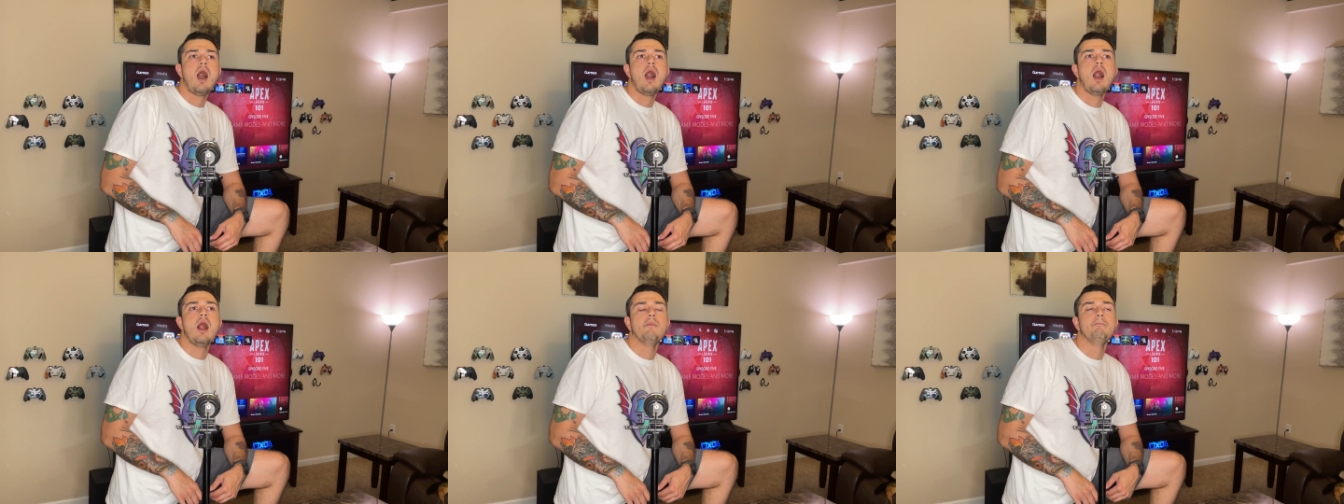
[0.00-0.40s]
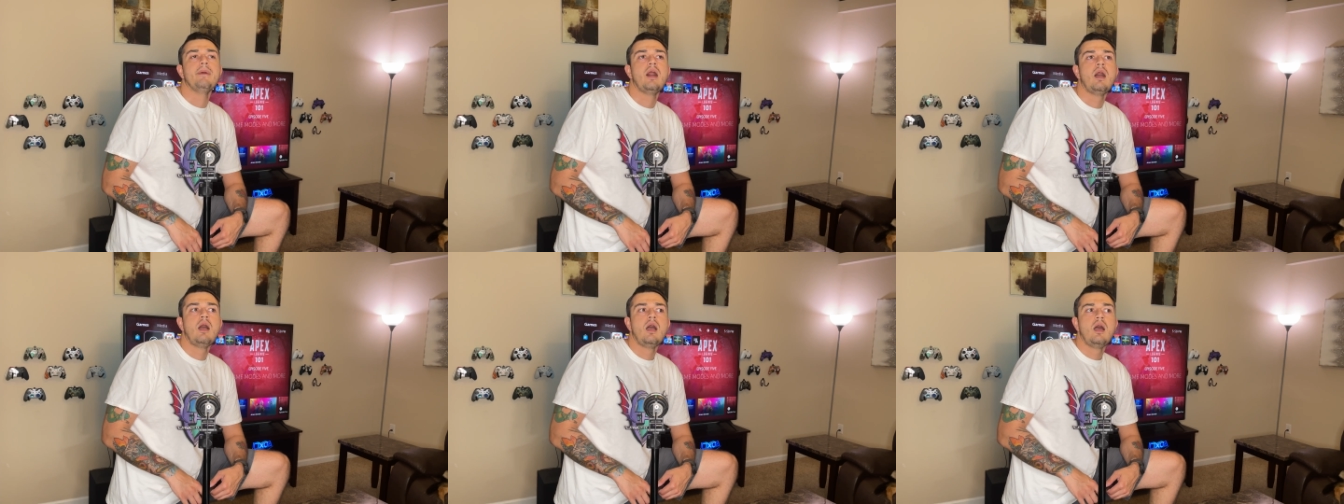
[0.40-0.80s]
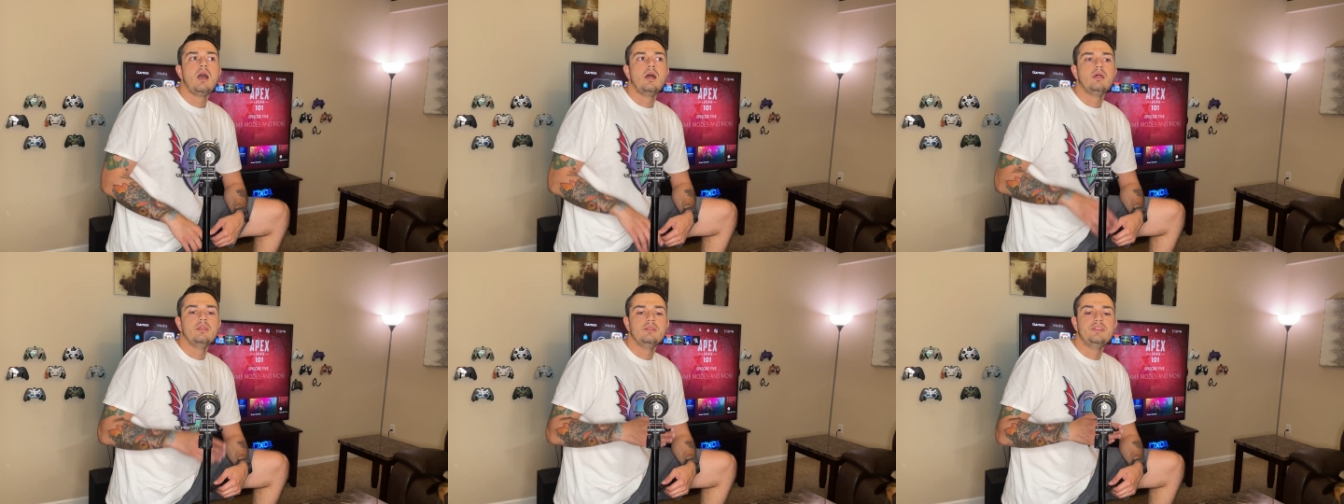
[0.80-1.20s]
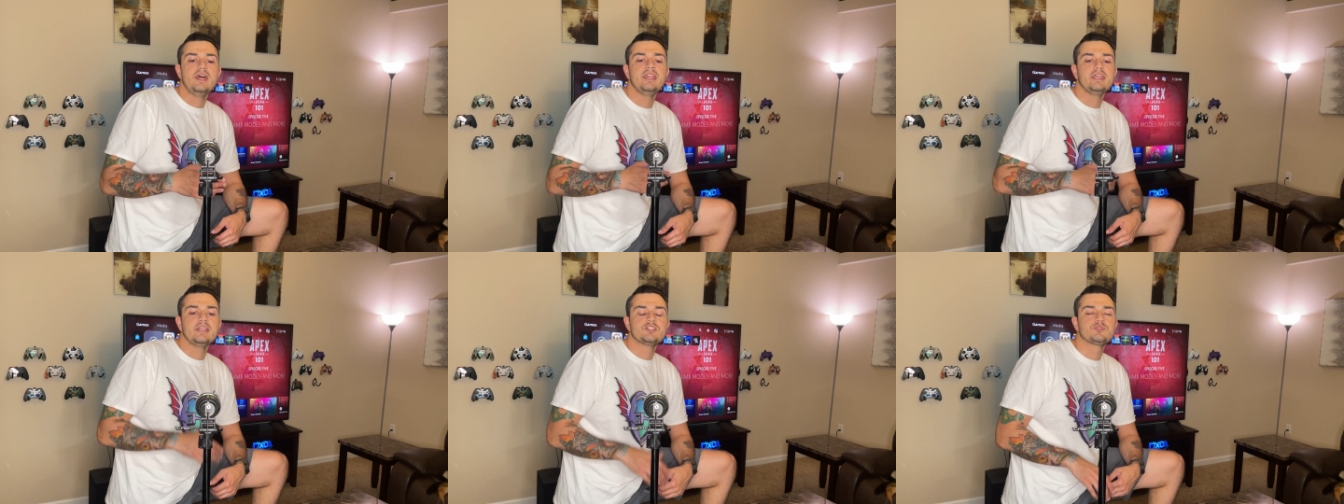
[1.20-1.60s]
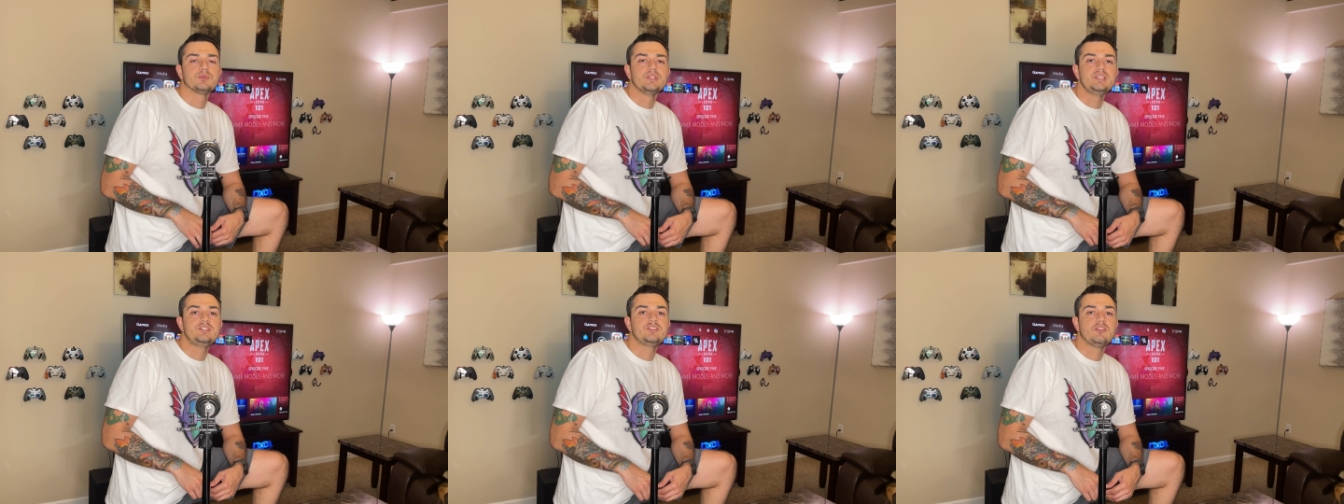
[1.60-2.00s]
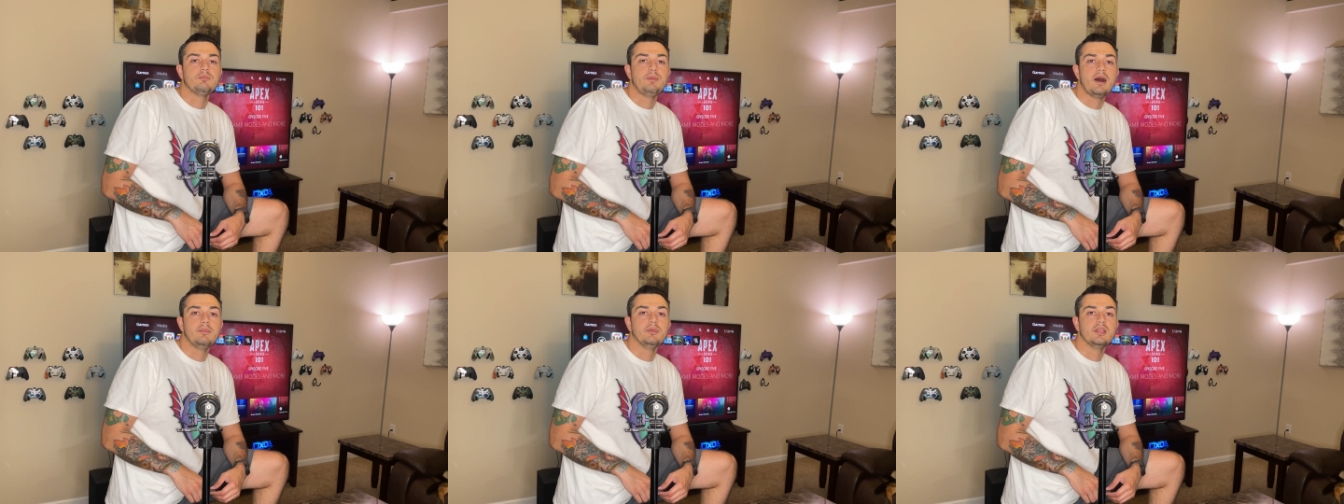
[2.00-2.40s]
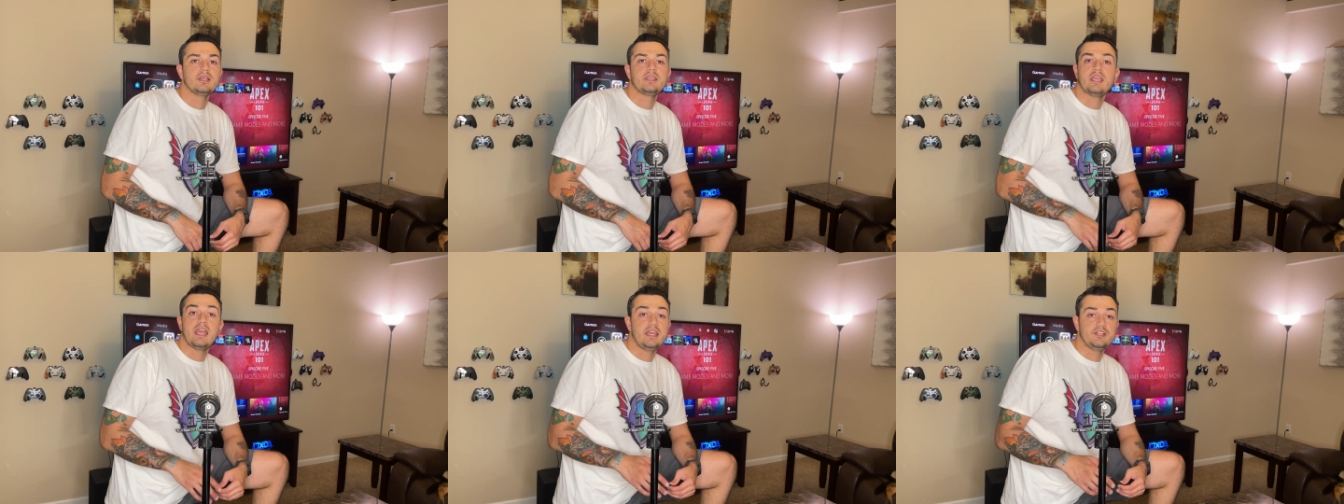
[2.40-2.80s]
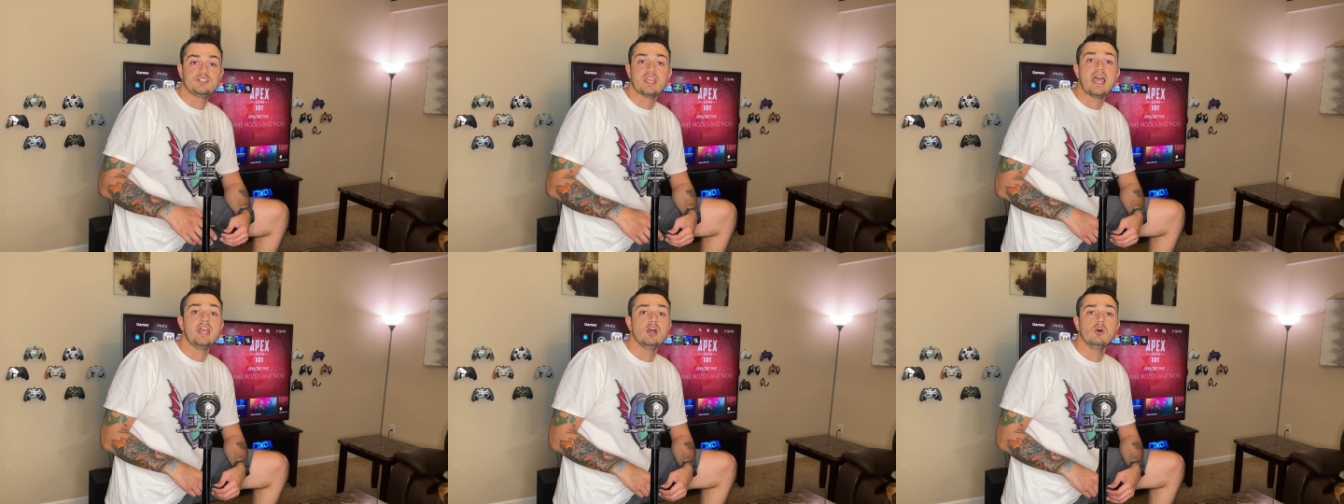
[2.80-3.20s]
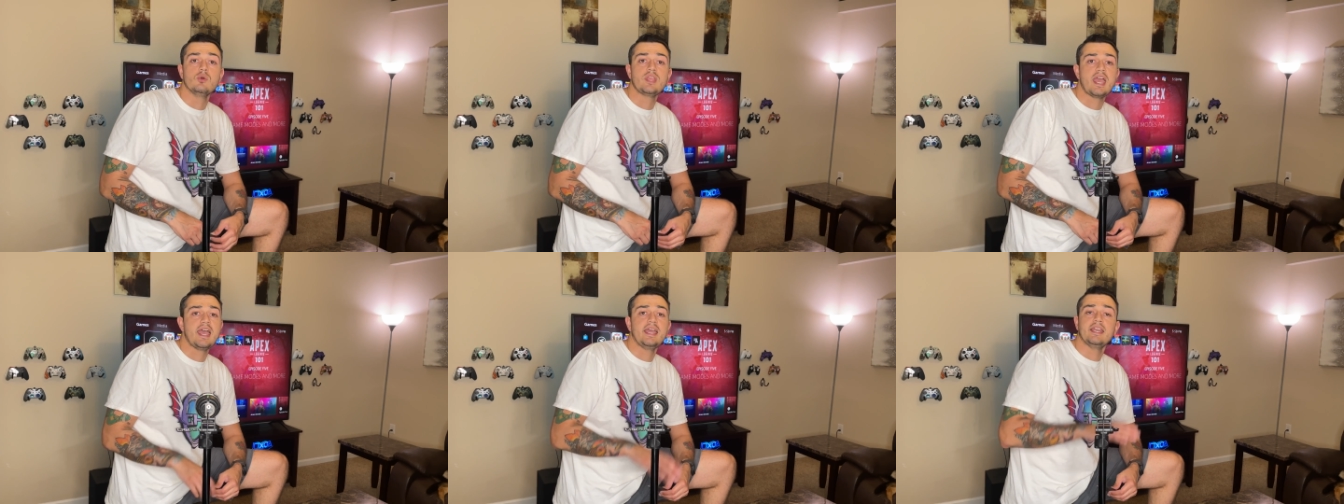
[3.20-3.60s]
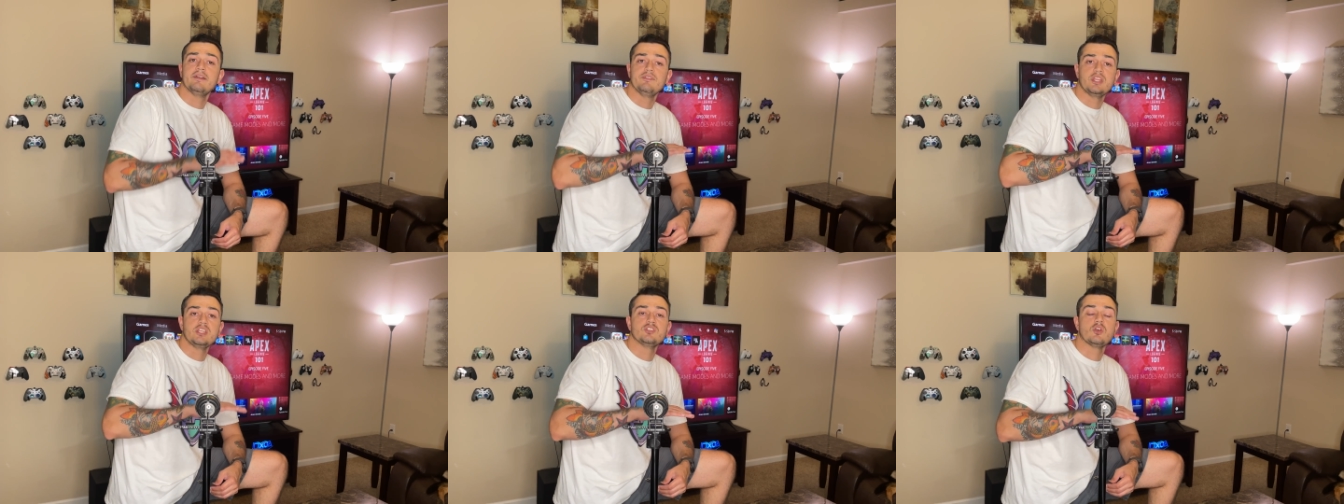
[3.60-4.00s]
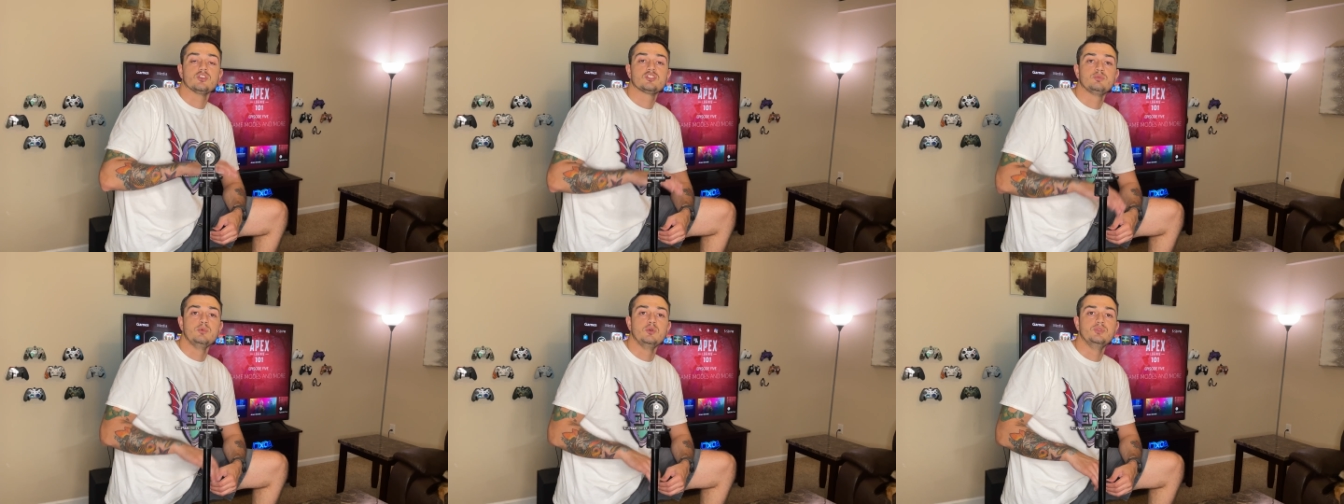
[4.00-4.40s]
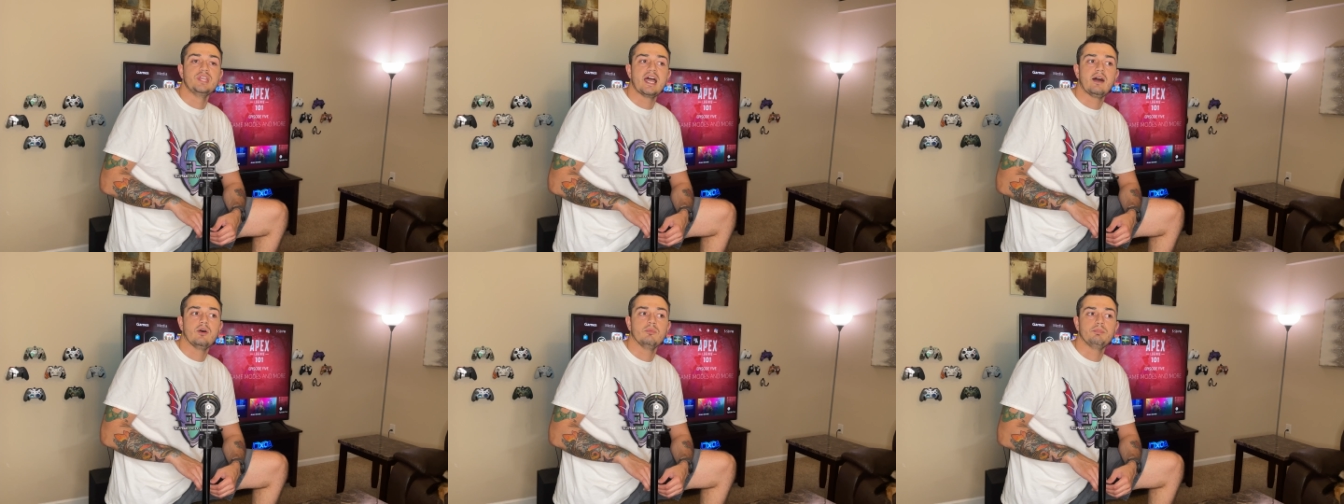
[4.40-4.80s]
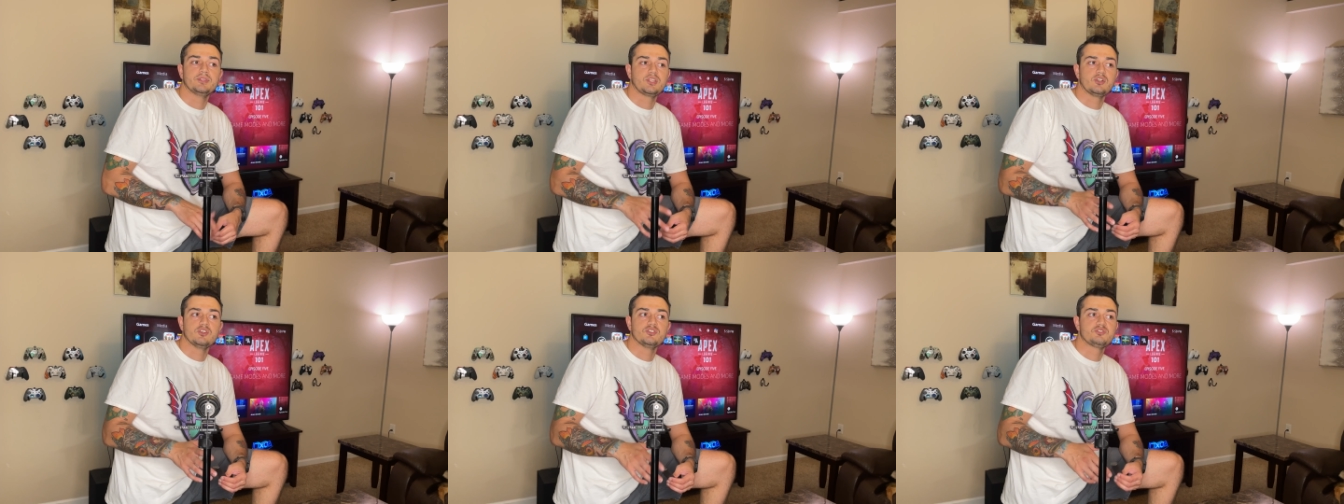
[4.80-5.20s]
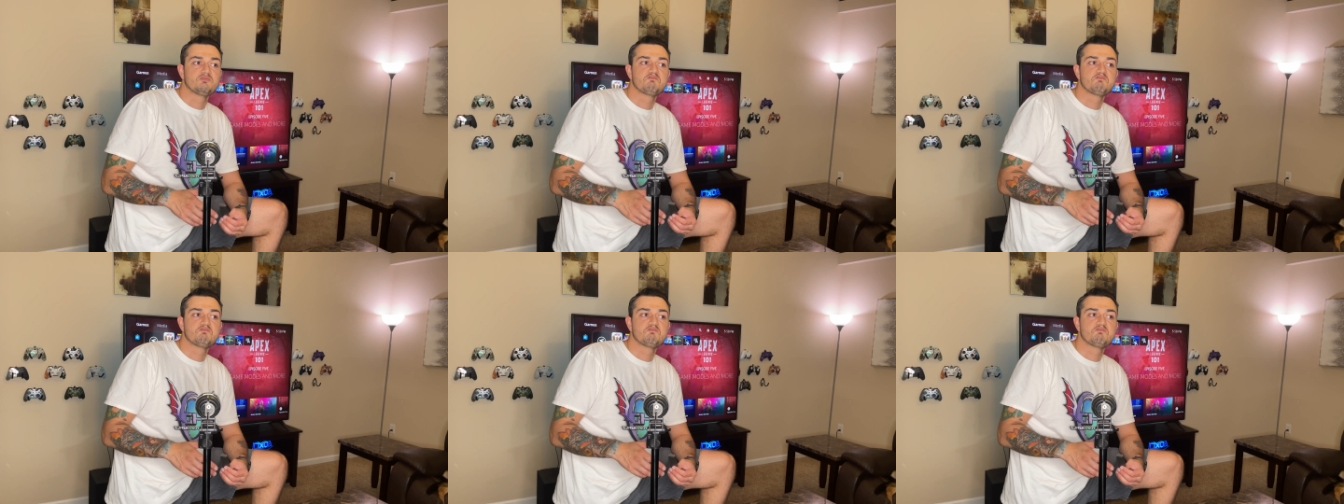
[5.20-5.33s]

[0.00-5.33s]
Um, then it gets released to the public and it's a-okay and everything's all smoothed out, but there's